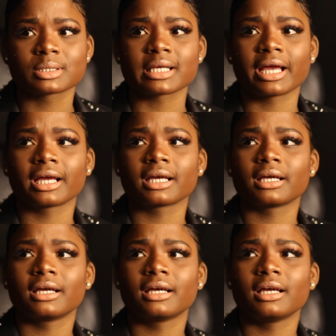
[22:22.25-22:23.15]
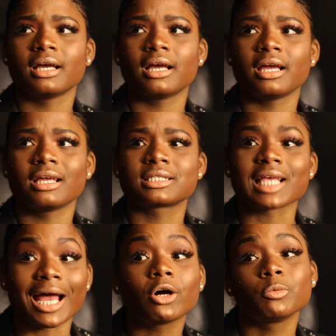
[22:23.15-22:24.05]
it's like it's
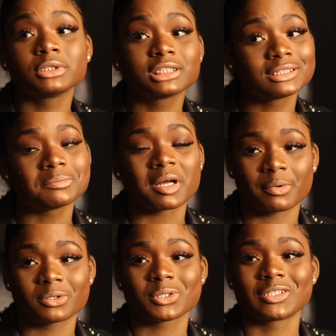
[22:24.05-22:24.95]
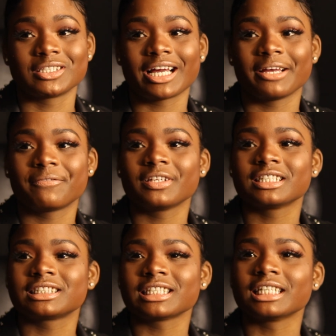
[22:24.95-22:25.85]
helped my personal life in
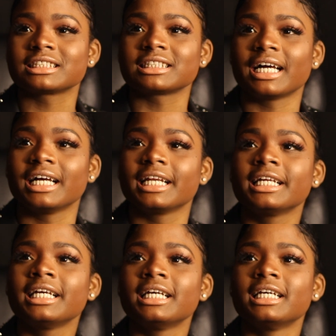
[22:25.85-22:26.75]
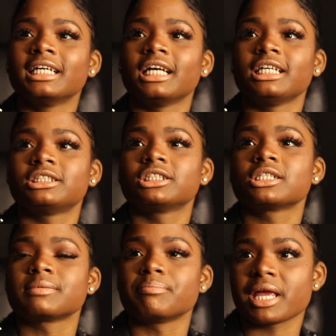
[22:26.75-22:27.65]
the sense that it
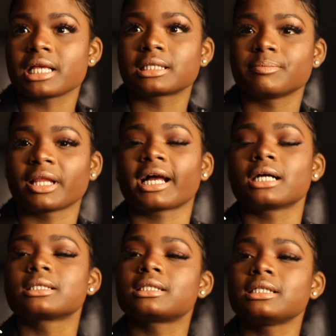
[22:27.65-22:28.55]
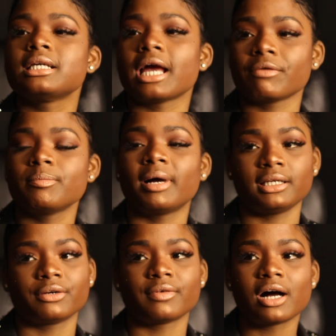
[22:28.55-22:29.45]
just makes, like, I'll see
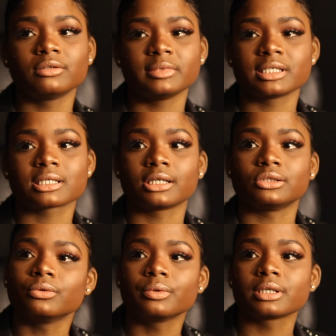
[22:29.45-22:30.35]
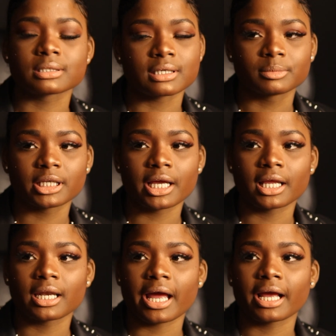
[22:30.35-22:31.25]
everybody around me is like doing something,
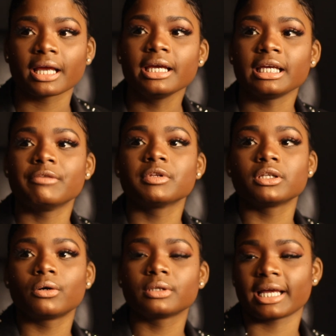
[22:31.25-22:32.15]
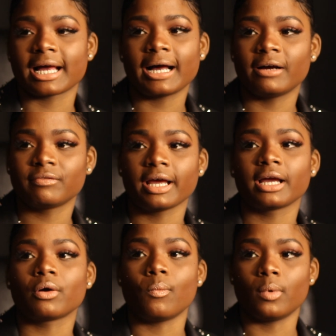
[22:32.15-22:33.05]
and like even though they have
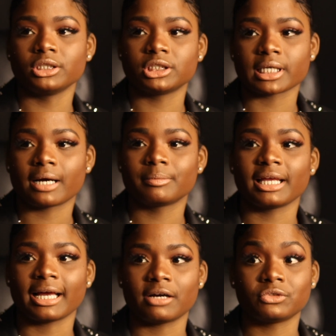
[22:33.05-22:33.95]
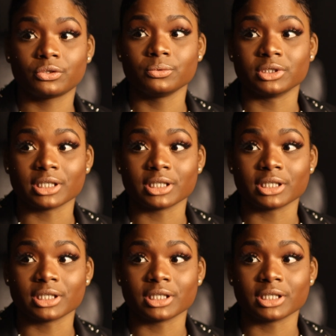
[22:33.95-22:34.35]
like one job, they have 2